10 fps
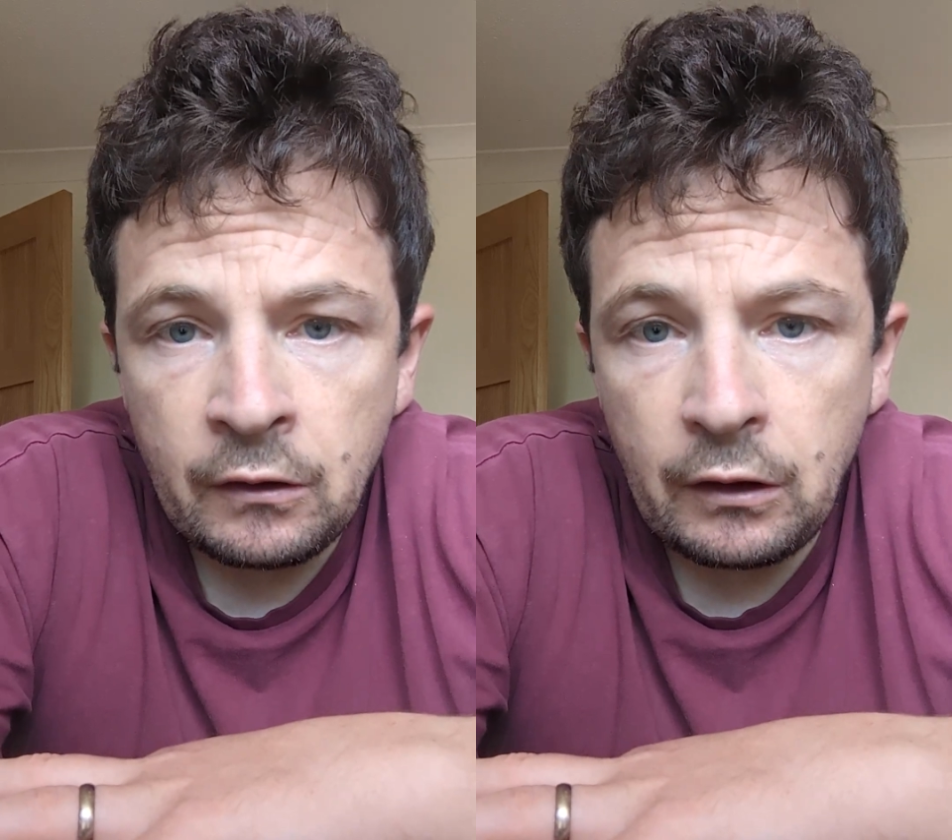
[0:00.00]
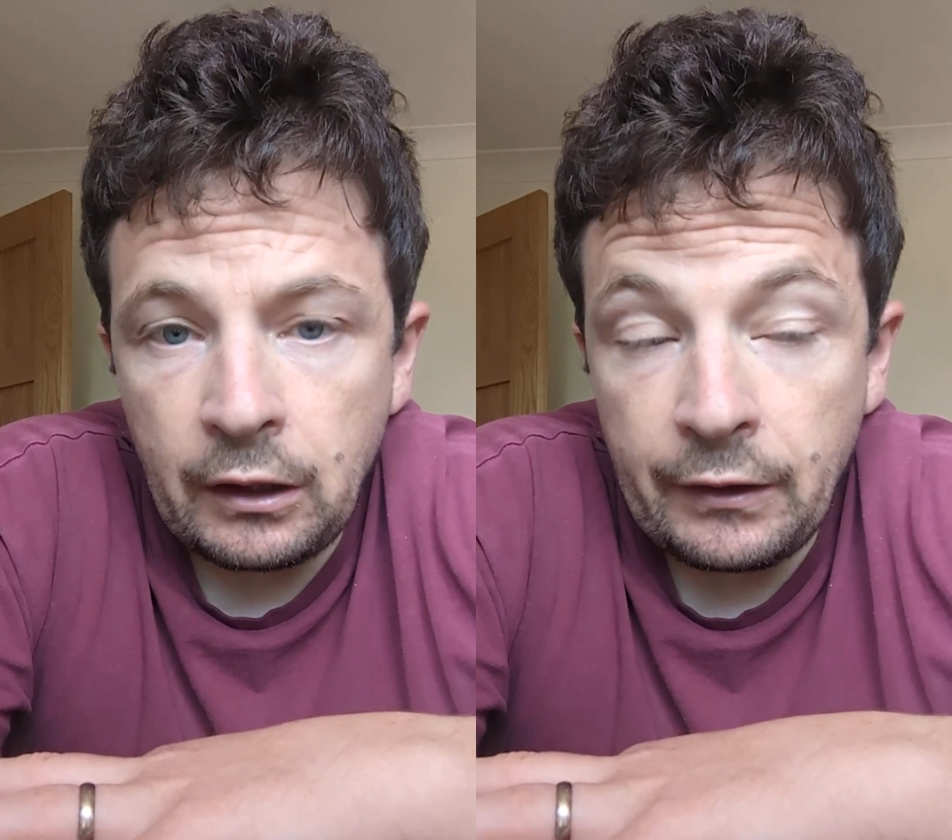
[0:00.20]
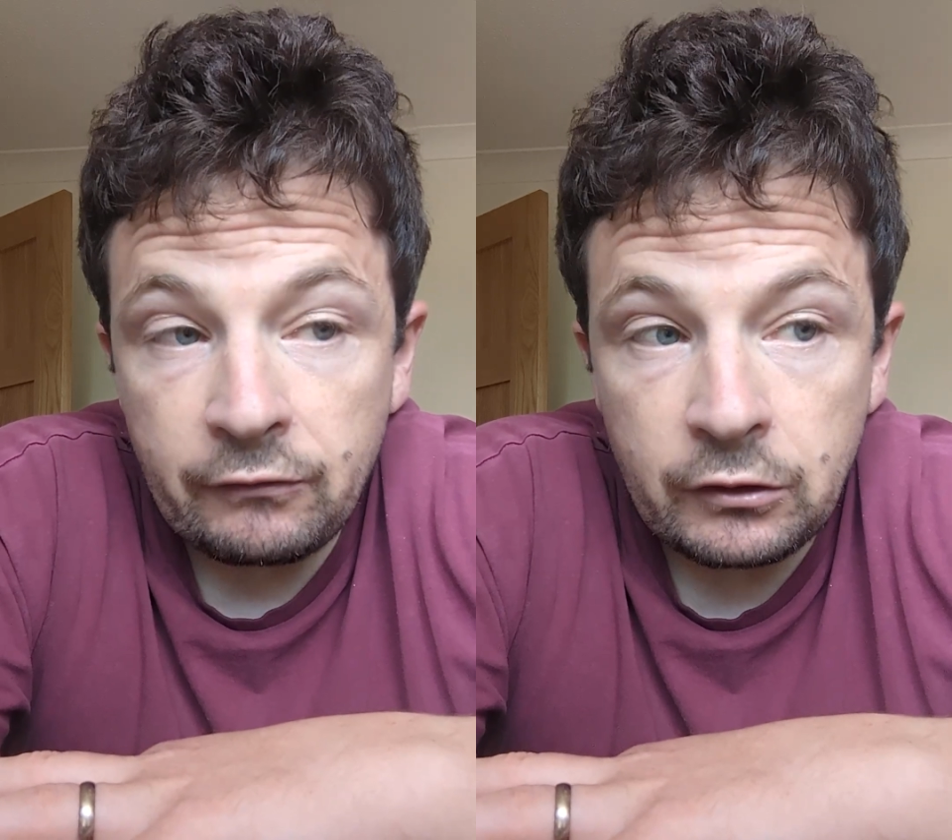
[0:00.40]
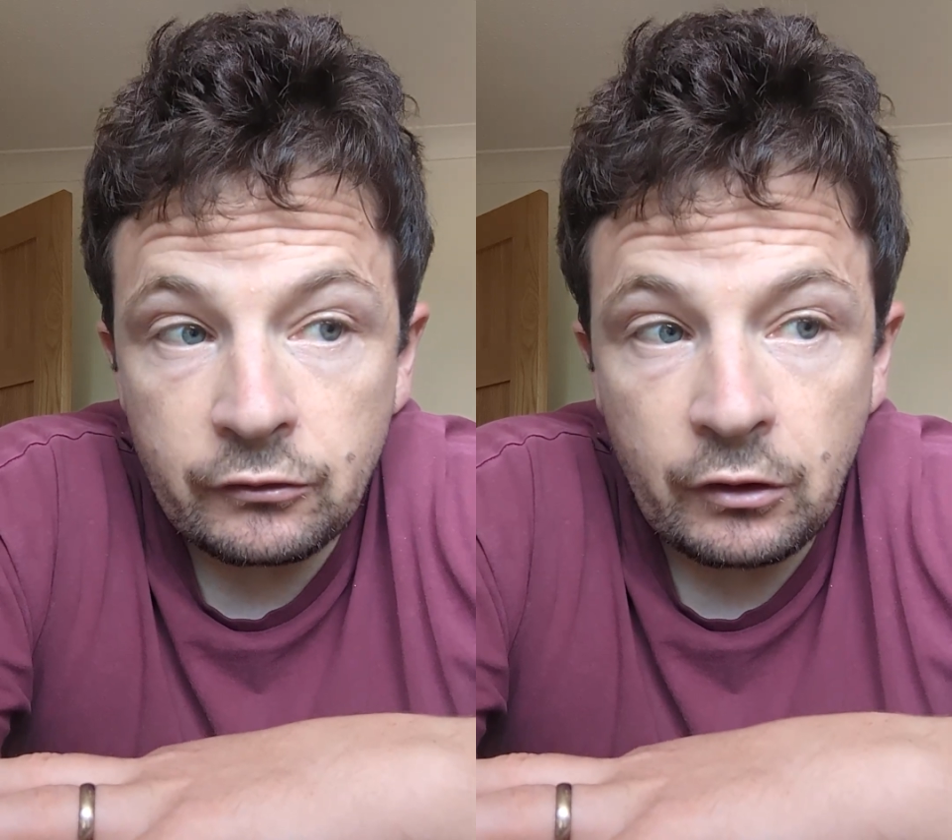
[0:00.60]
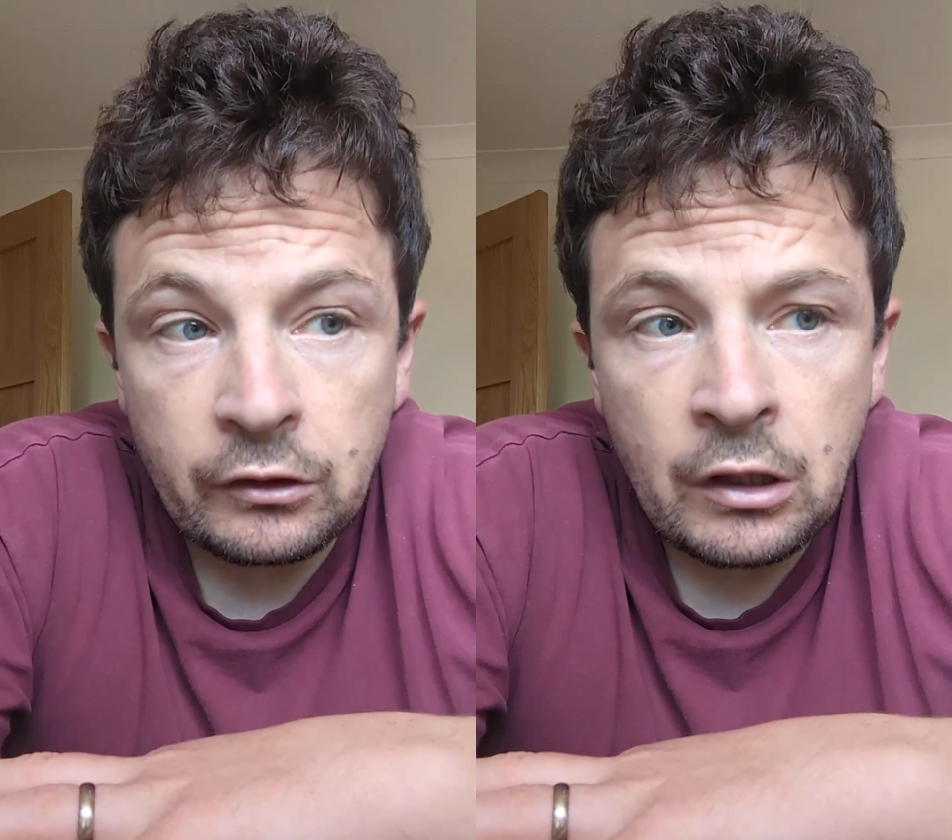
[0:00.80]

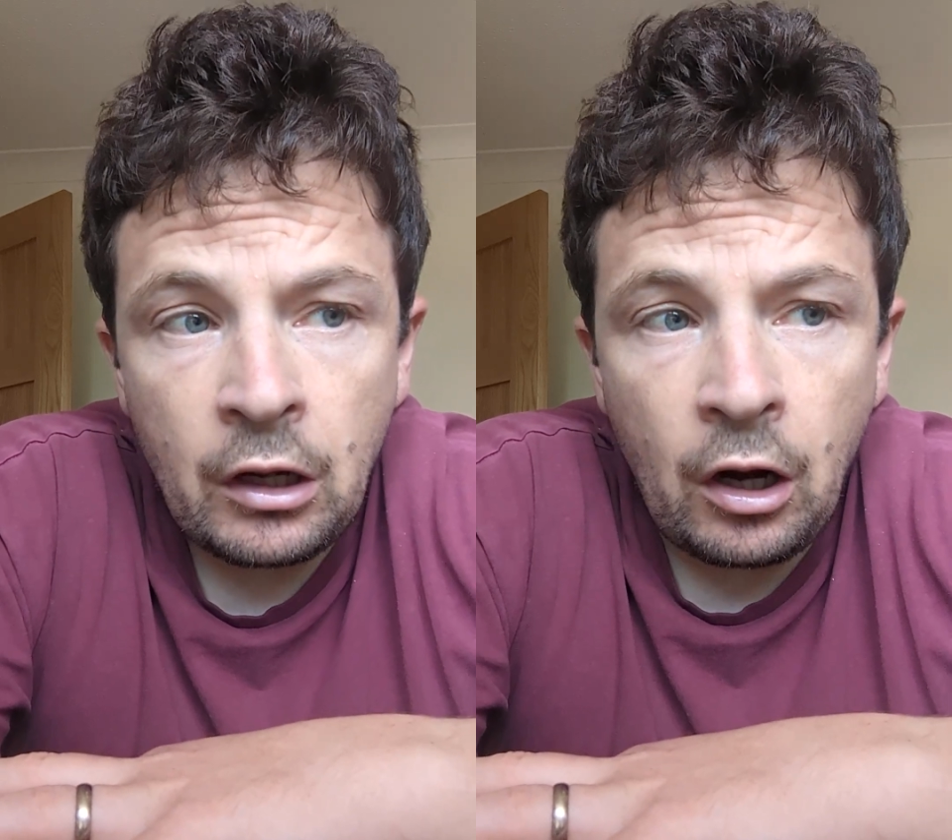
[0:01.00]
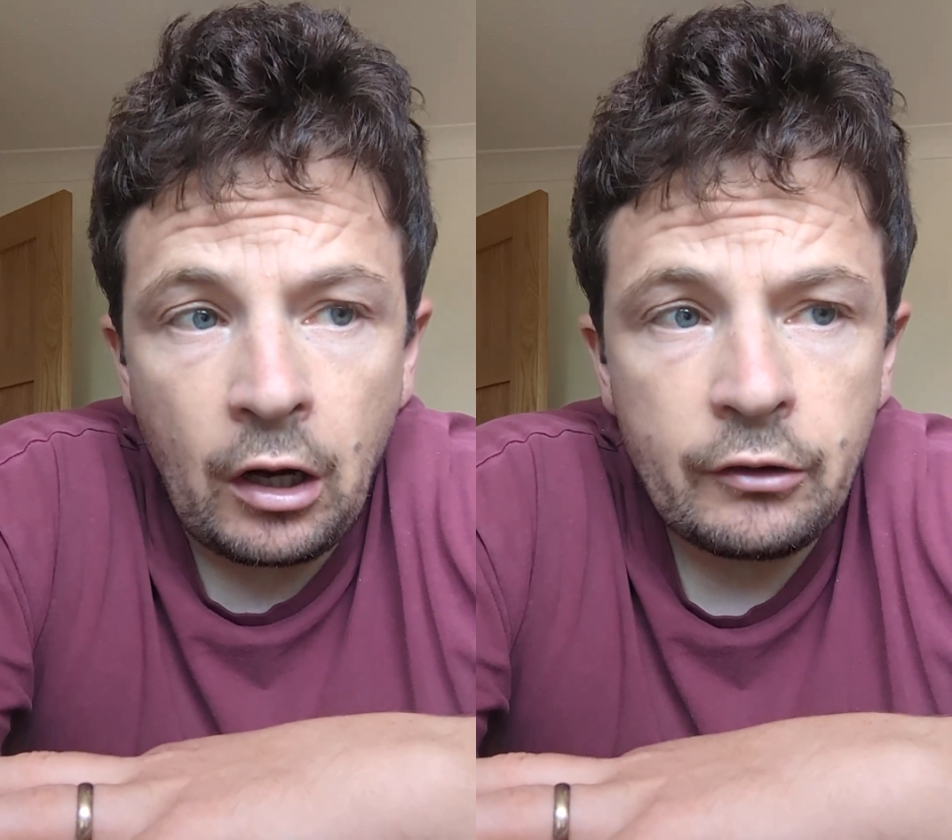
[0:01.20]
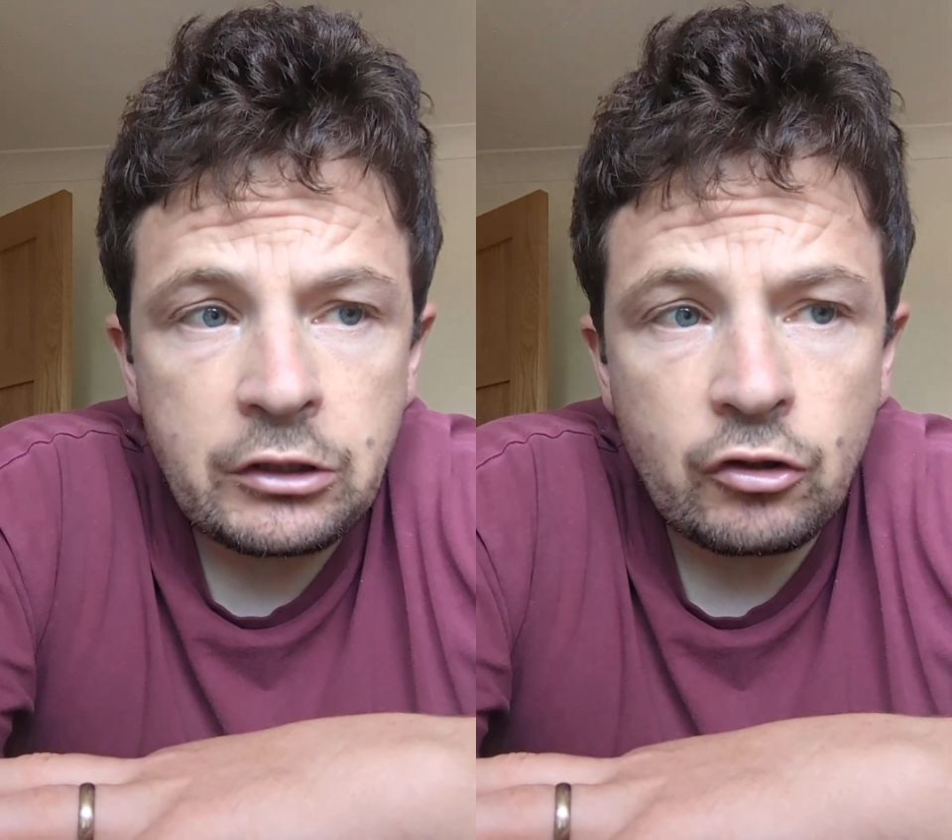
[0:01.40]
that I only